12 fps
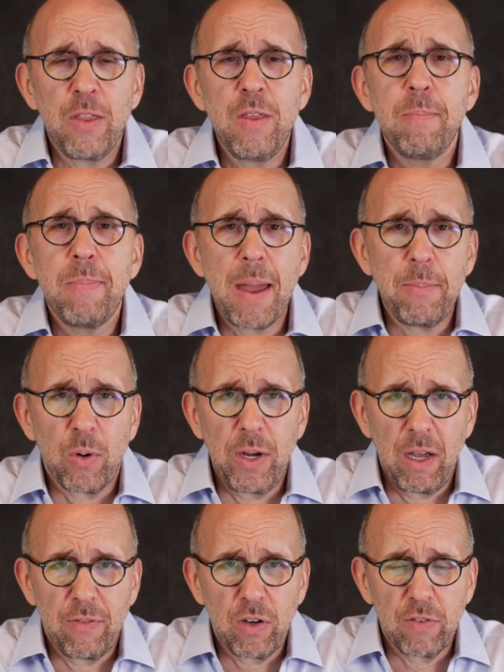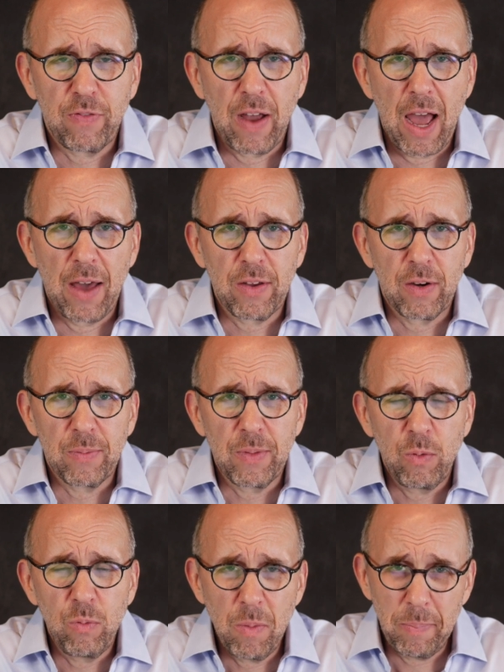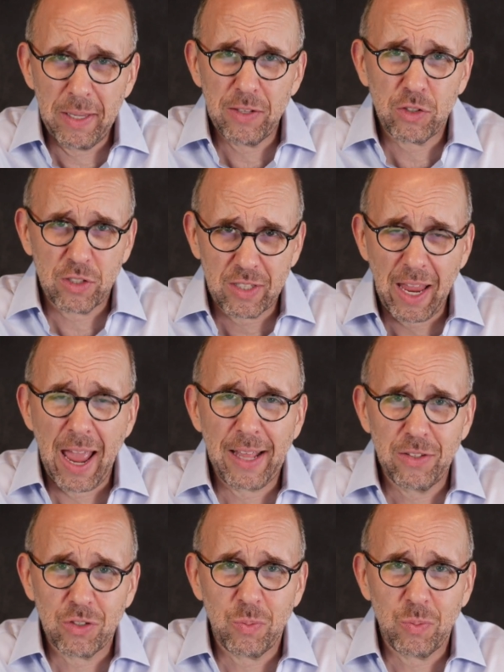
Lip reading: the memory of her father will be a sad,